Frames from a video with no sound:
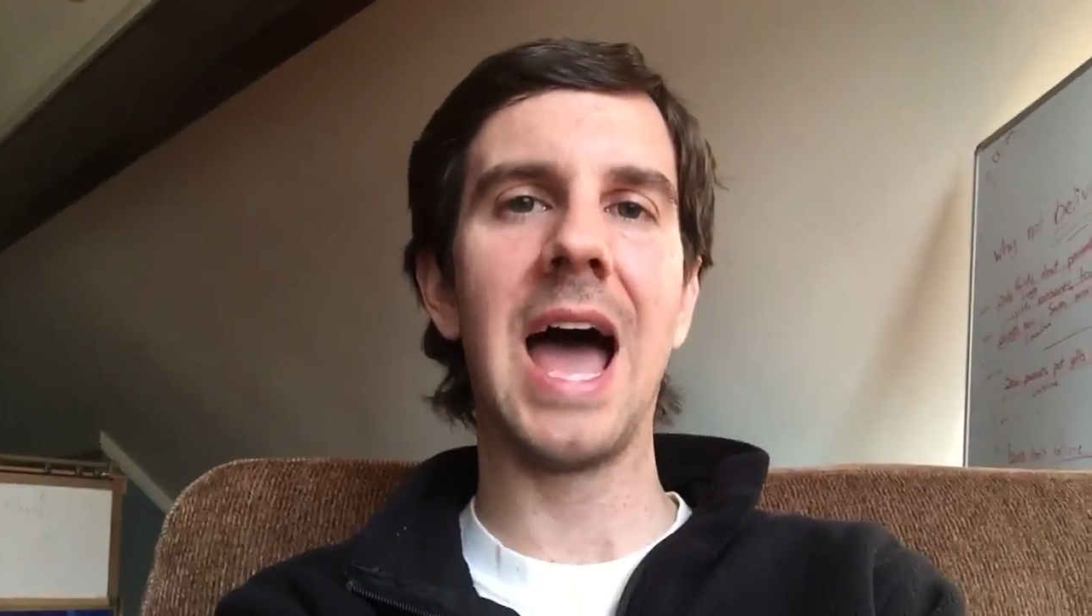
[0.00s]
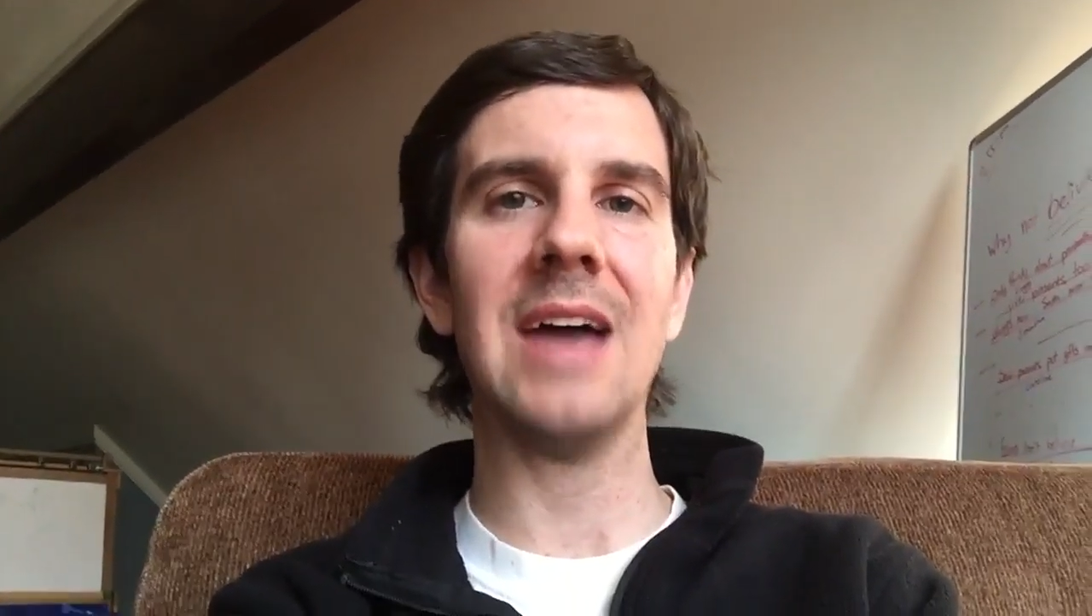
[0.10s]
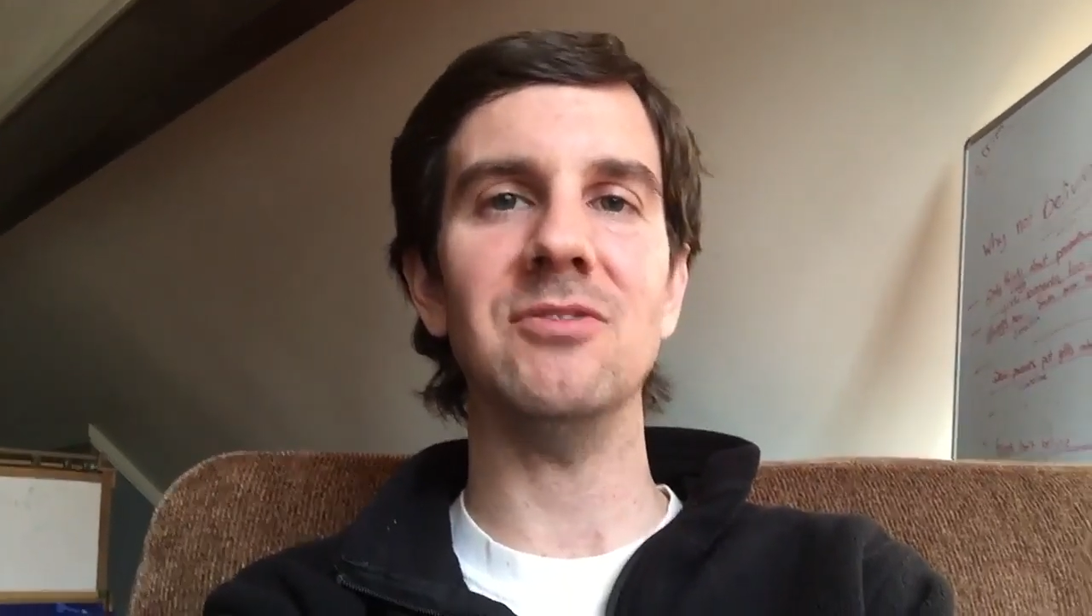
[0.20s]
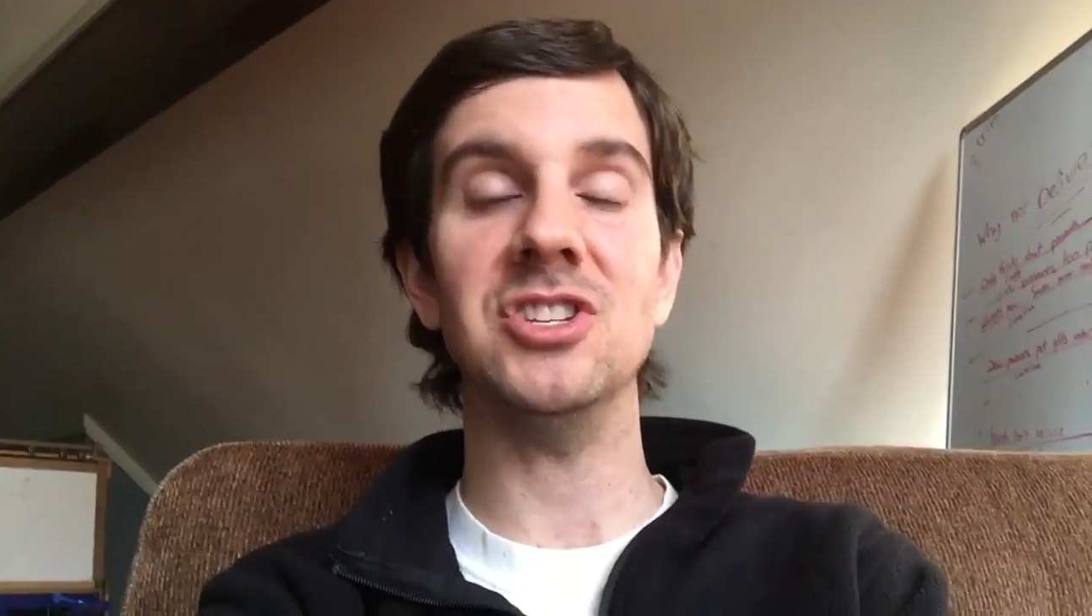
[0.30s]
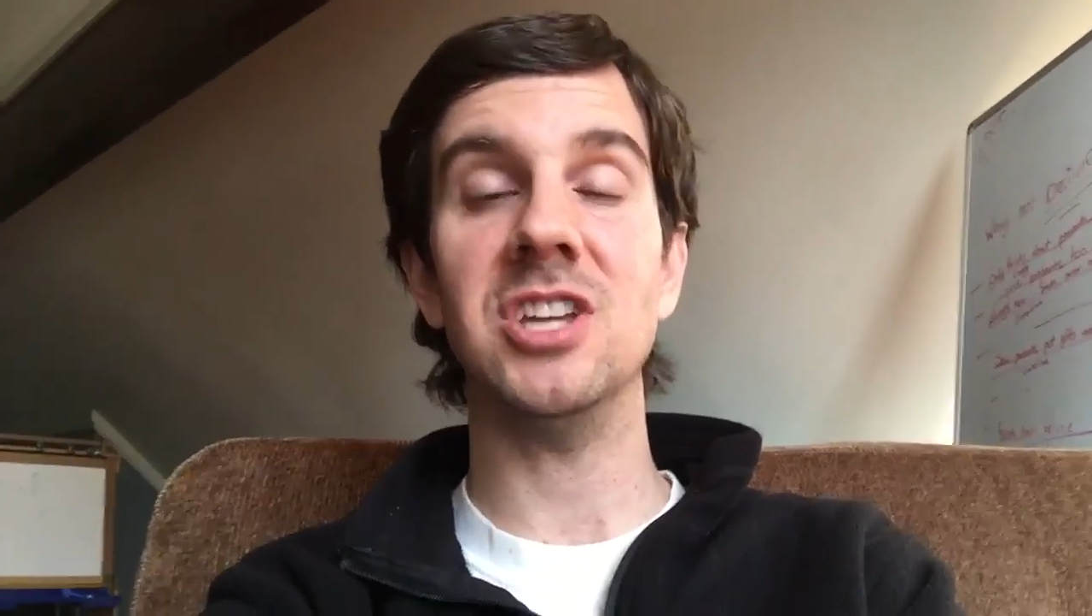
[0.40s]

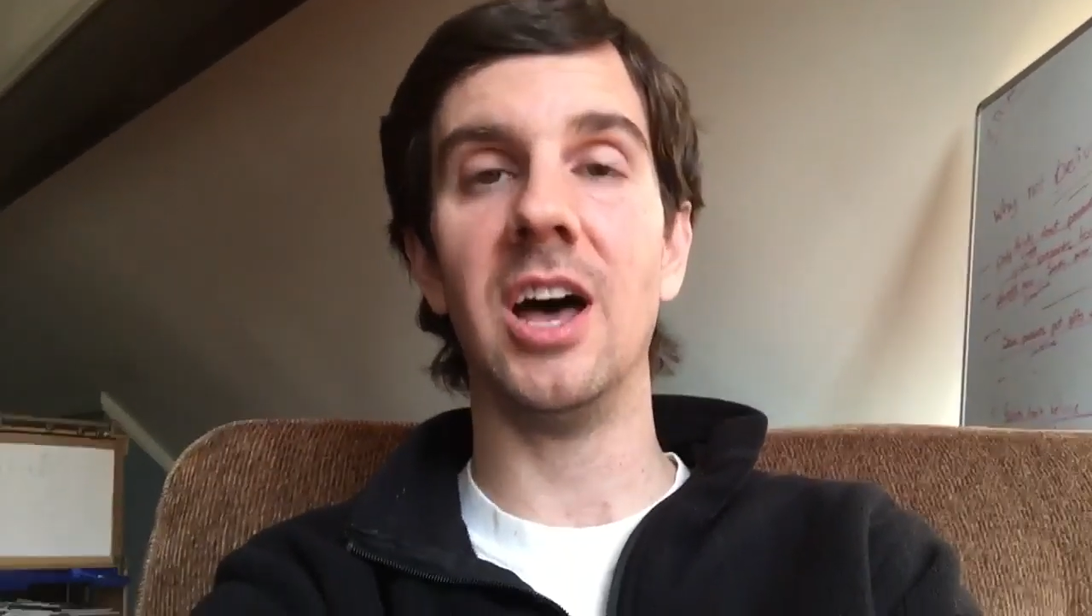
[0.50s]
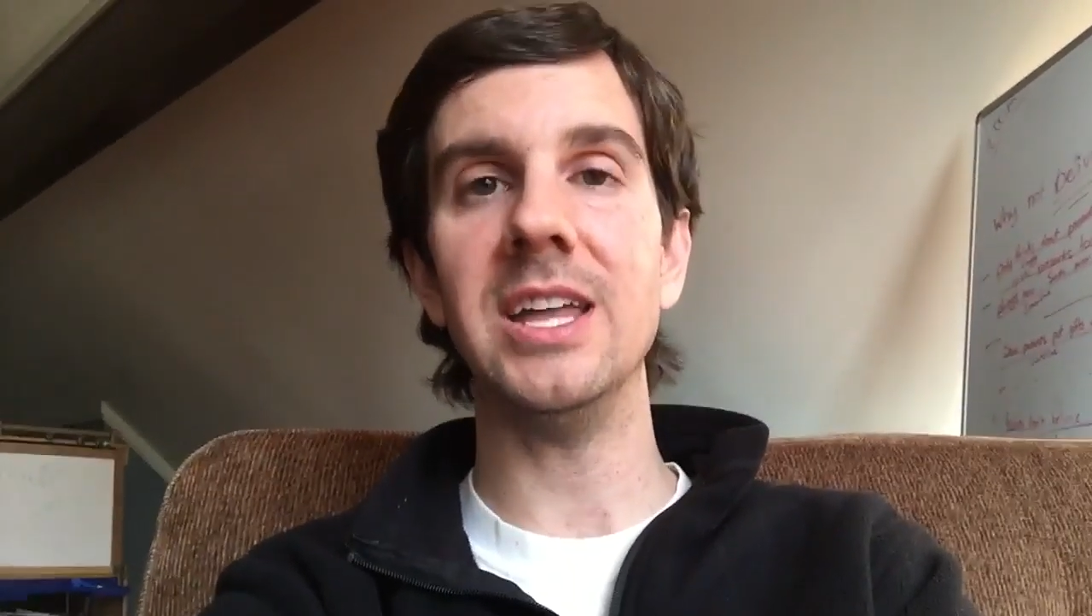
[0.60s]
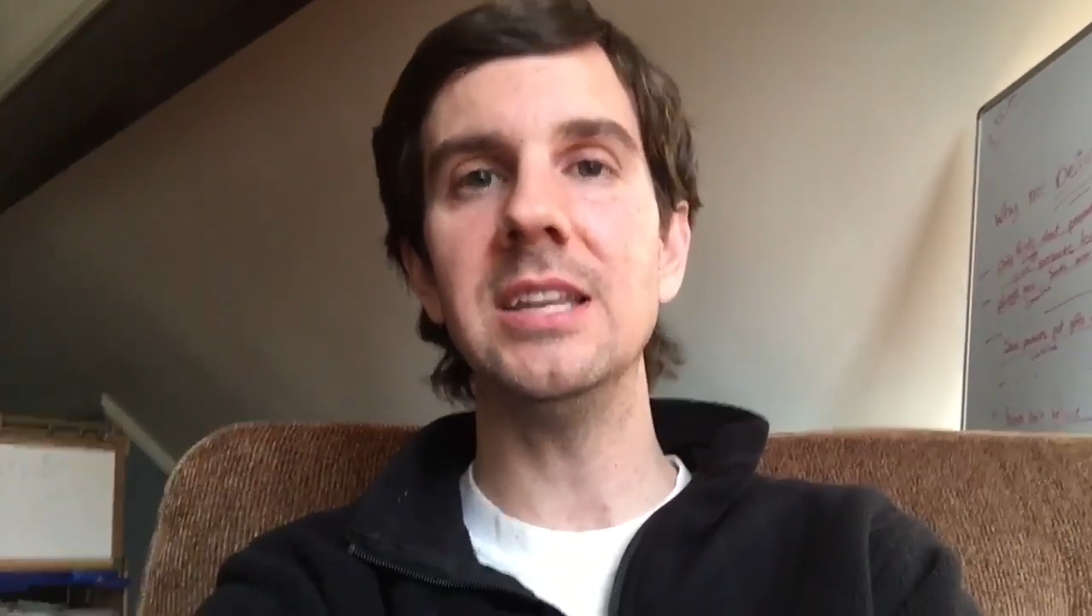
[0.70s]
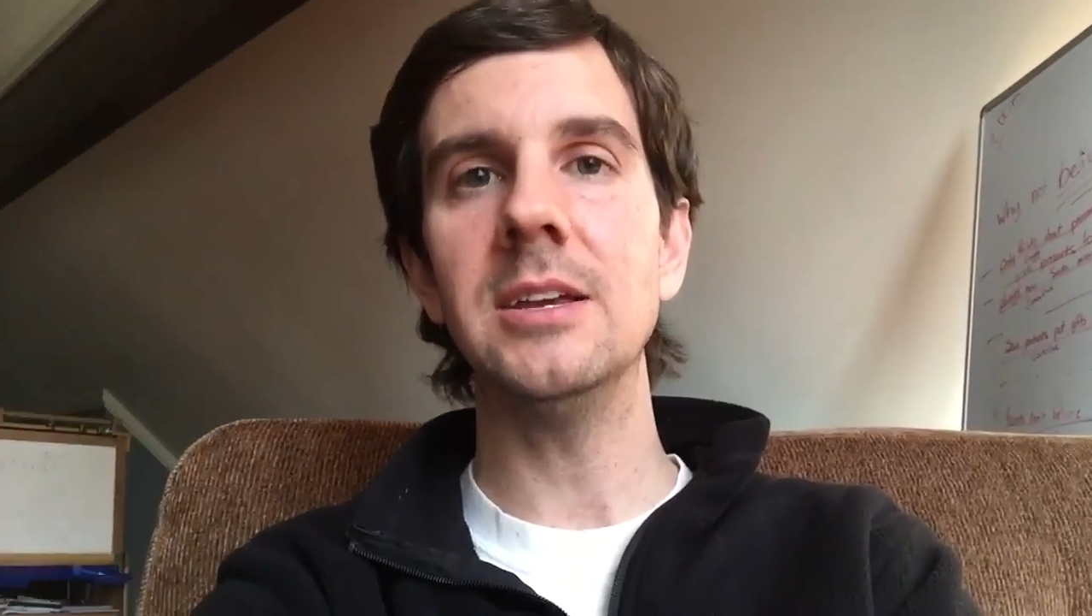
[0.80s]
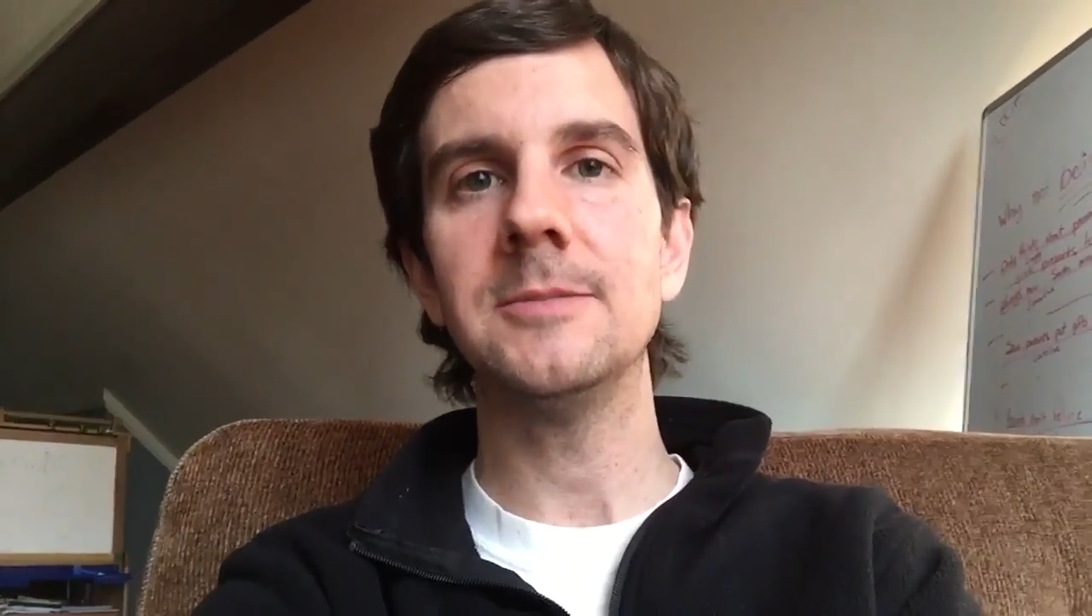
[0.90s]
I've
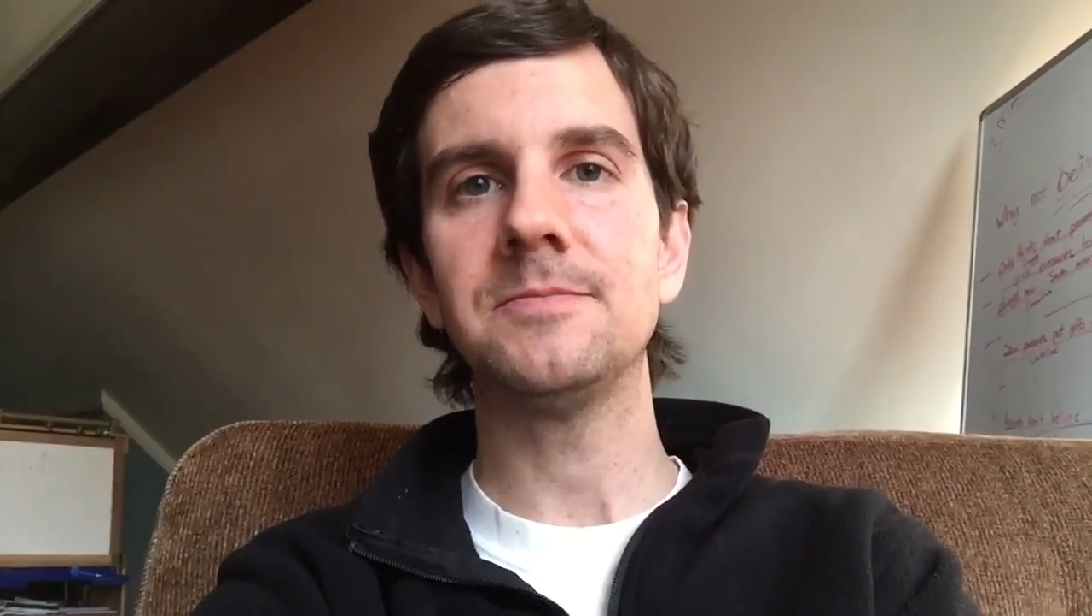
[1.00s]
done,